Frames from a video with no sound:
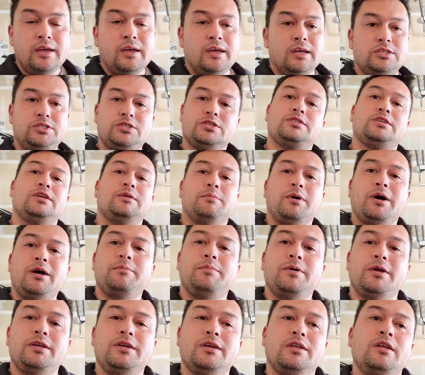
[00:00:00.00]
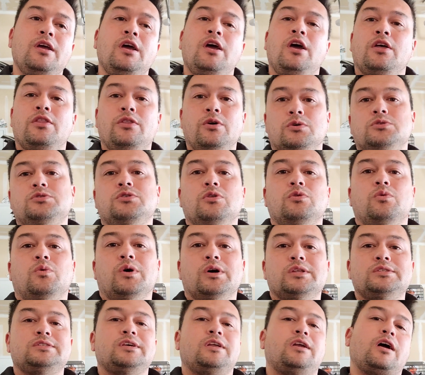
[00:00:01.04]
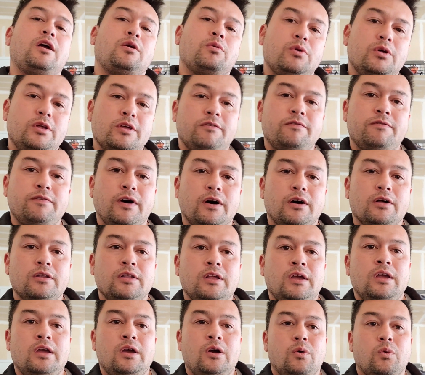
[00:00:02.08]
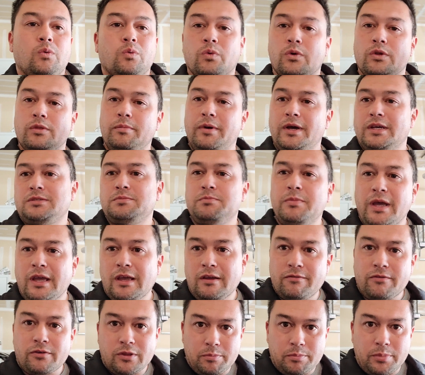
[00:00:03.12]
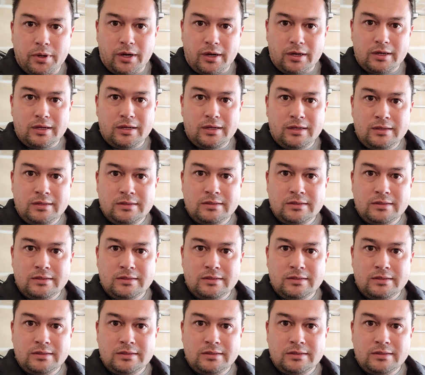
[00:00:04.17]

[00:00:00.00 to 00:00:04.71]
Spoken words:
It's just, in my opinion, those are the ones that I really felt were the best bang for the buck.